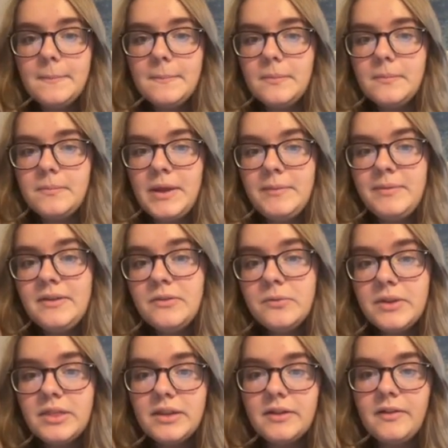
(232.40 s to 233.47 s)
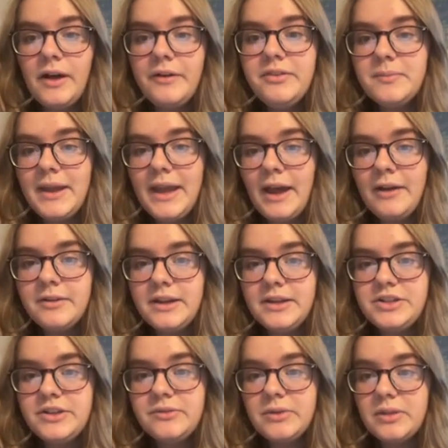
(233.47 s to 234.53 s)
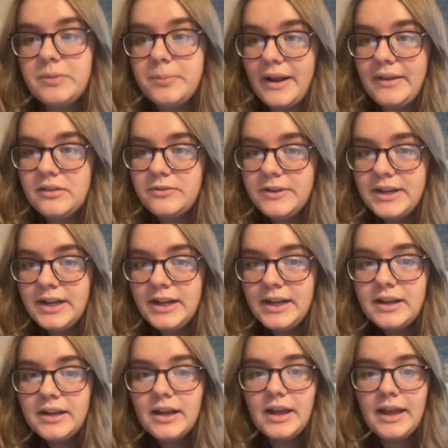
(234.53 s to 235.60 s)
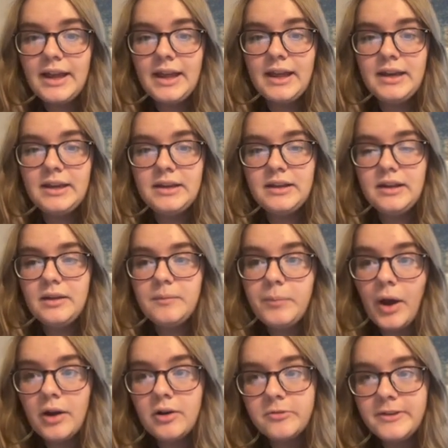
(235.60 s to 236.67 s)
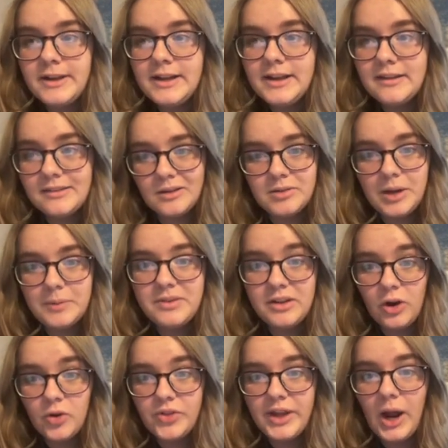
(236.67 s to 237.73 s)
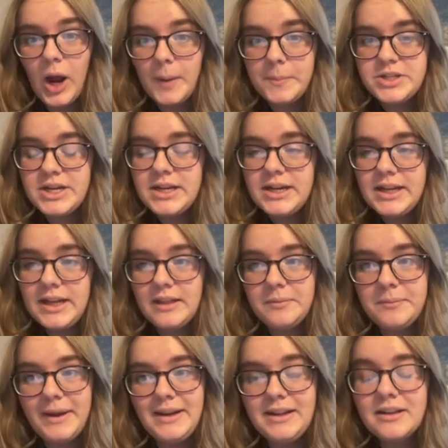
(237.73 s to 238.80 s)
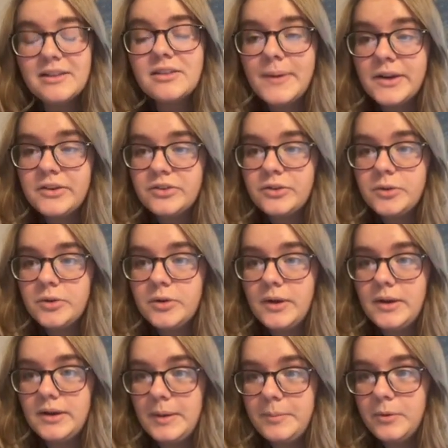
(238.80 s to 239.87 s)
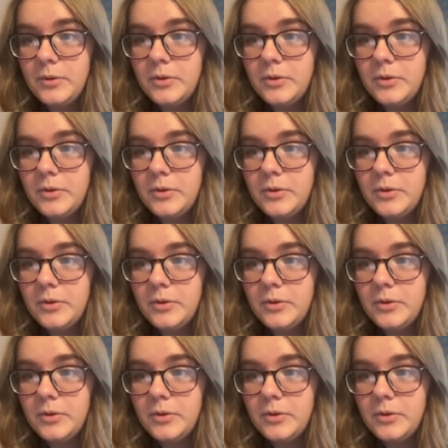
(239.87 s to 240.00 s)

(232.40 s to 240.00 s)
Babies with clefts may have issues with breastfeeding, and bottle feeding is sometimes the only option, and they might need a special nipple